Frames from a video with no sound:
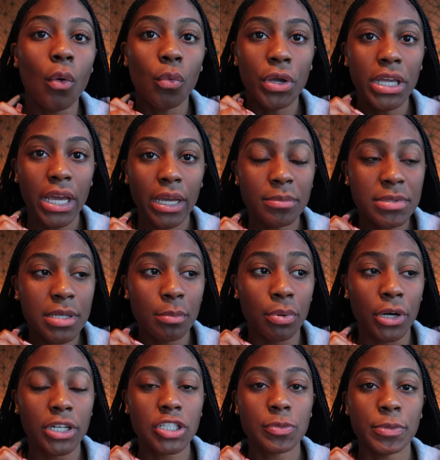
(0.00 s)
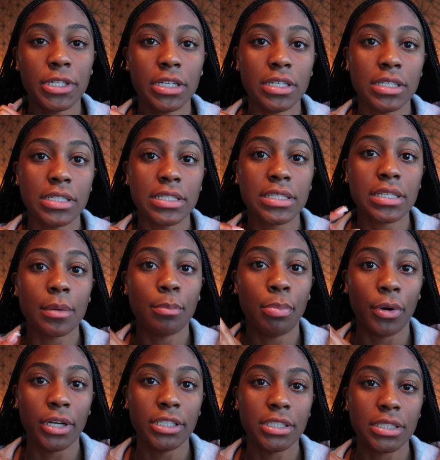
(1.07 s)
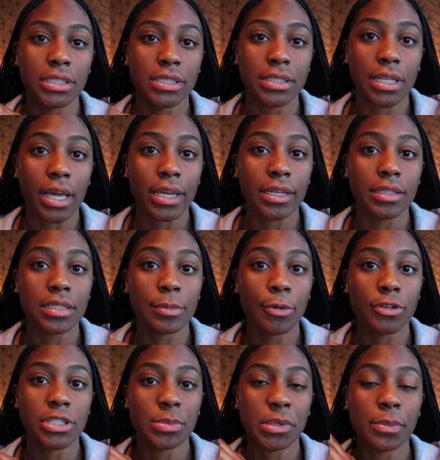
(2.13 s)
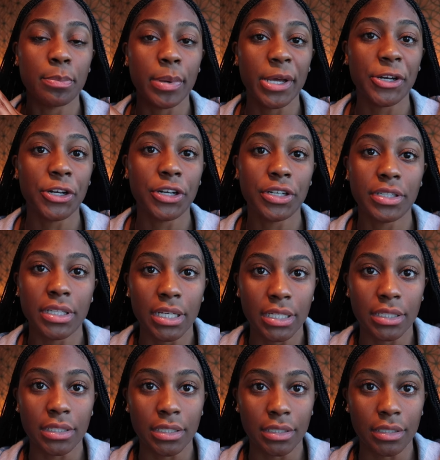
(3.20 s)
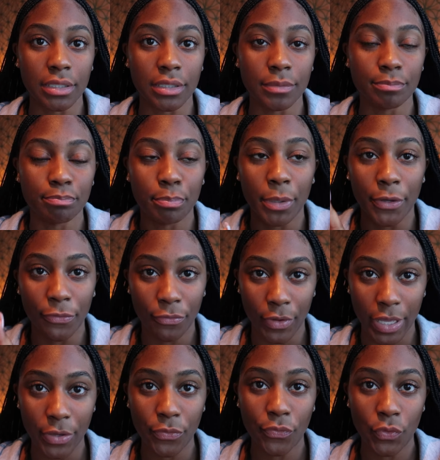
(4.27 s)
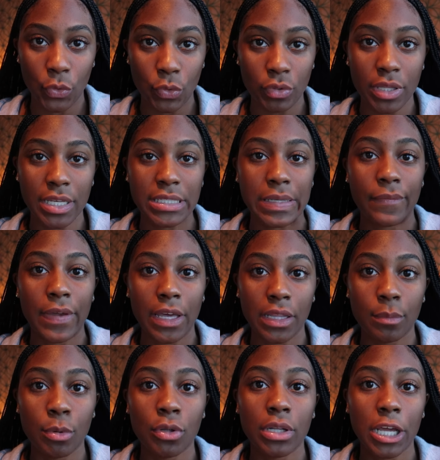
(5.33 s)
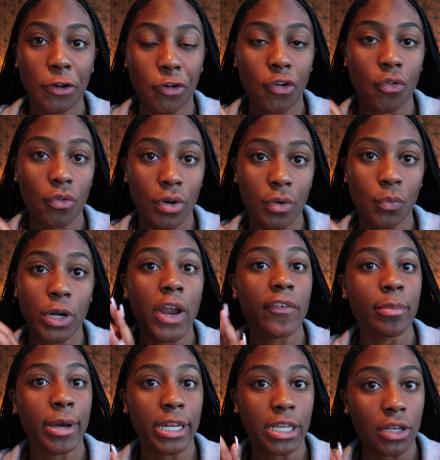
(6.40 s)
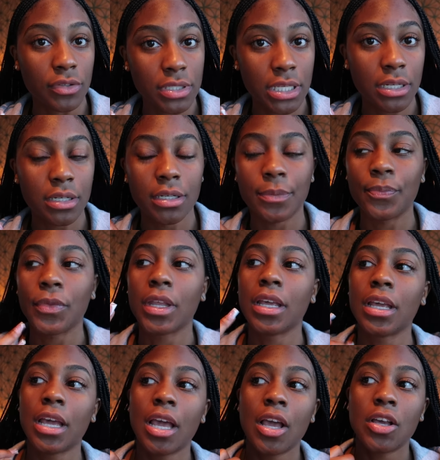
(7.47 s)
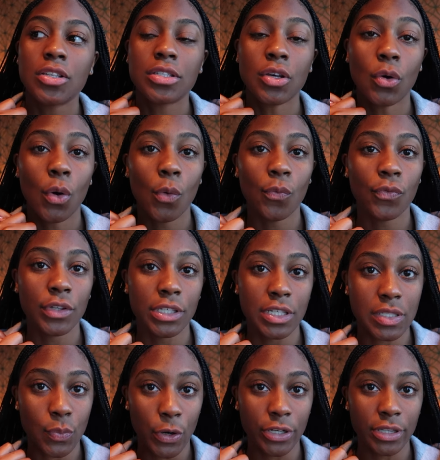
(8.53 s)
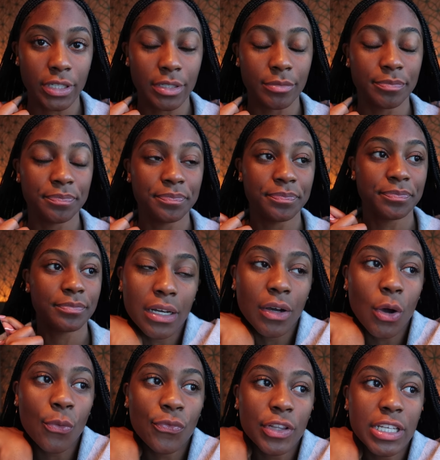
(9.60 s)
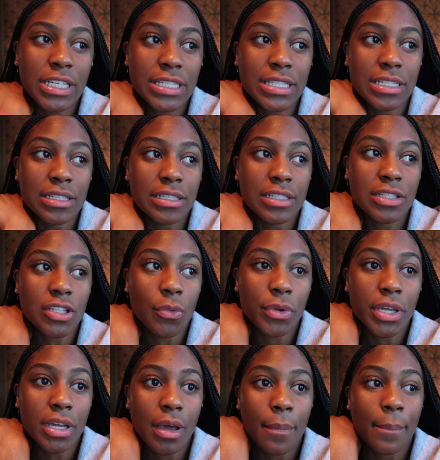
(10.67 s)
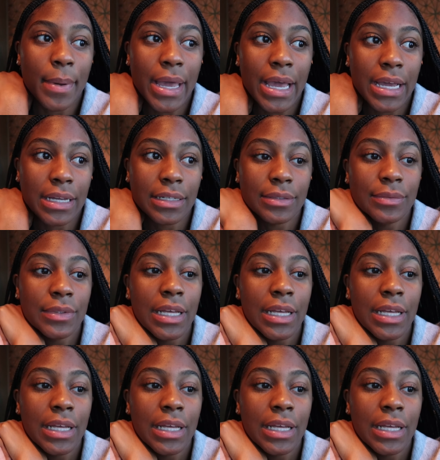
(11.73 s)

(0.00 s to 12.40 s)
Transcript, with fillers: We came to brunch because brunch is like supposed to be better than the buffet food that's available later on when everybody else get up. So hopefully it's worth it. Yeah, hopefully it's good so we can come back.